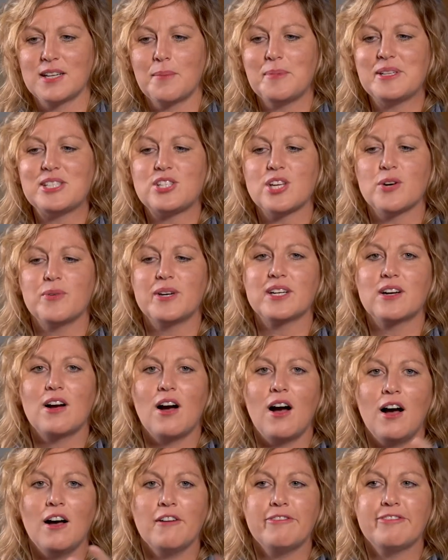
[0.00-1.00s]
I mean, so in
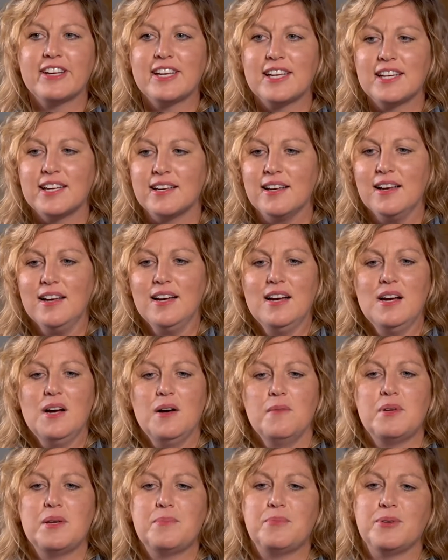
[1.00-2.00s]
coffee,
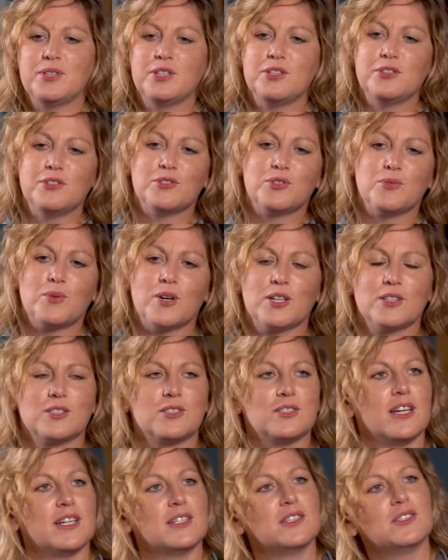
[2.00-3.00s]
people use words
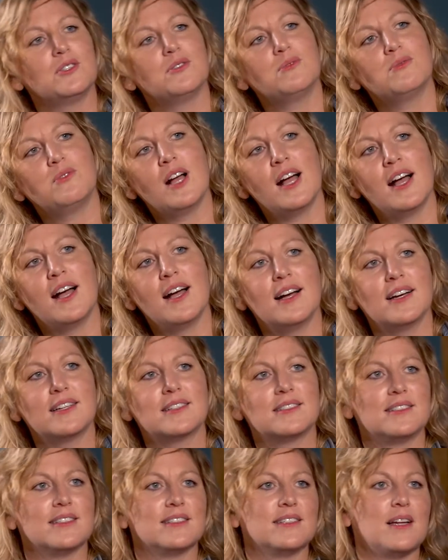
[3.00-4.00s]
like
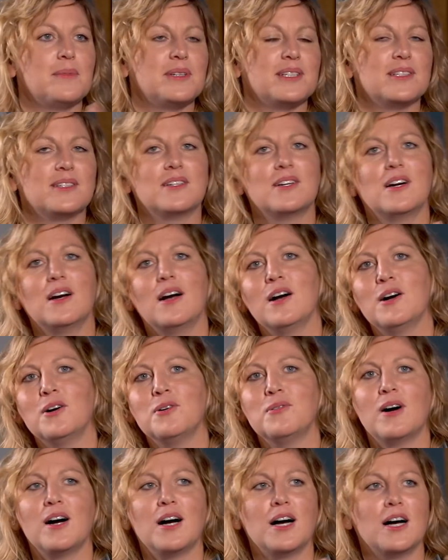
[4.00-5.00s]
direct and
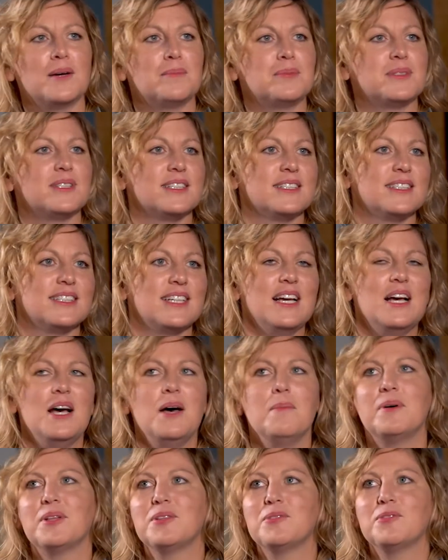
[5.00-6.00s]
co-ops,
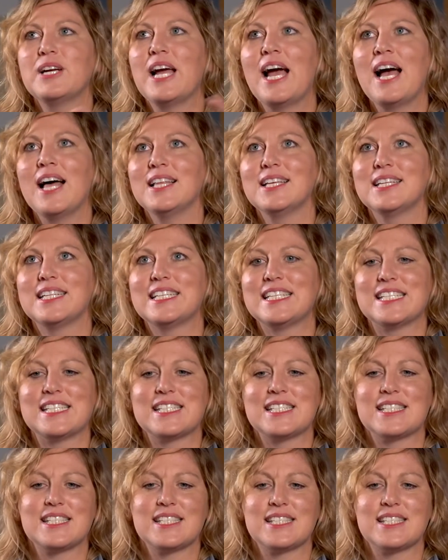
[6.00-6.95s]
but the reality is